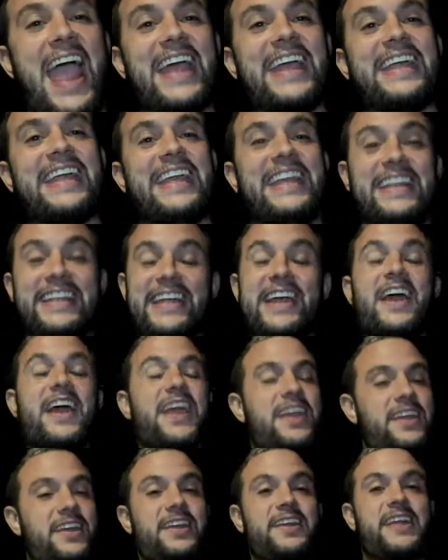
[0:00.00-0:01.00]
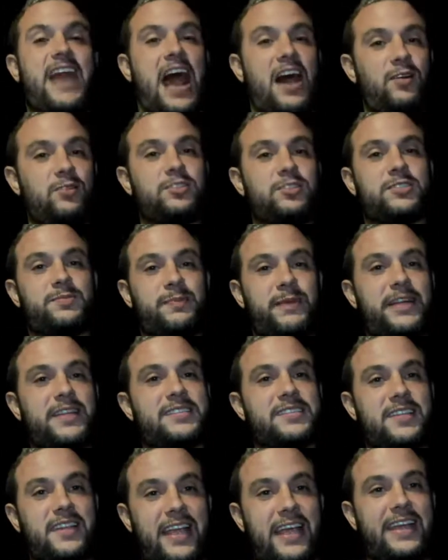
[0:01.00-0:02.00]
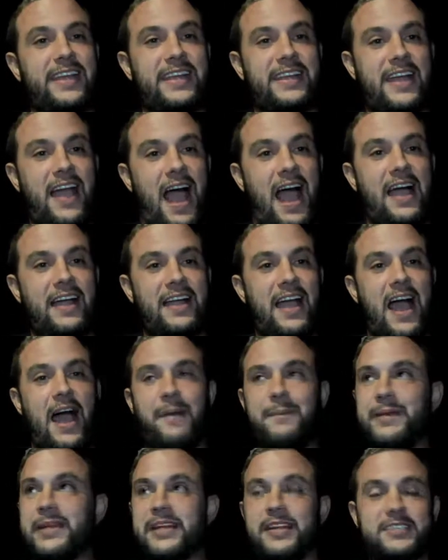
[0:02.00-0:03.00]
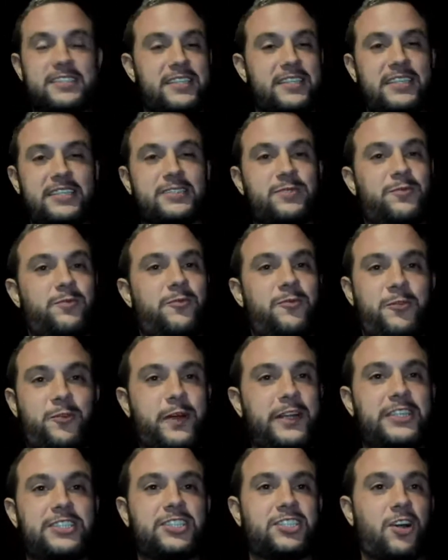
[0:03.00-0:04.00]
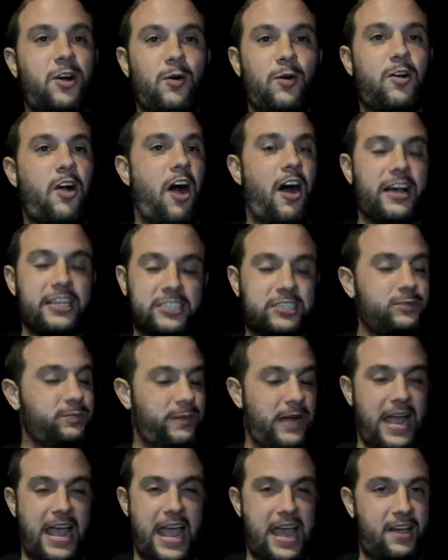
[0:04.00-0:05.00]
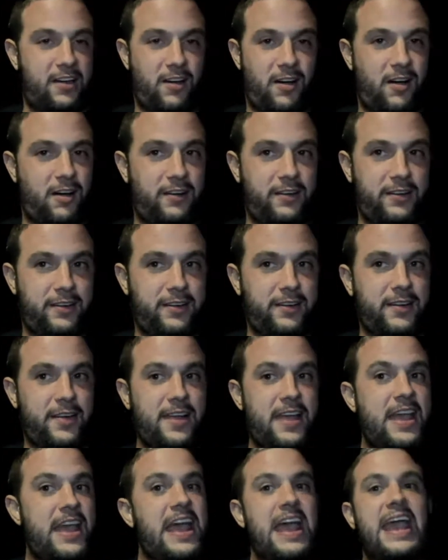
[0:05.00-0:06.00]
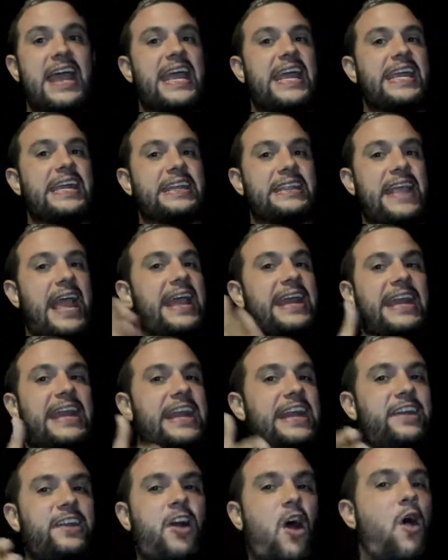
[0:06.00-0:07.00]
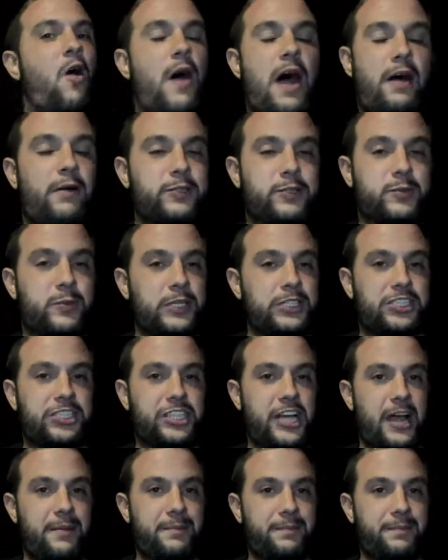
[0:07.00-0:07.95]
He announced me as Lady Gaga because of this freak show costume I had on. They didn't know I was with Shem.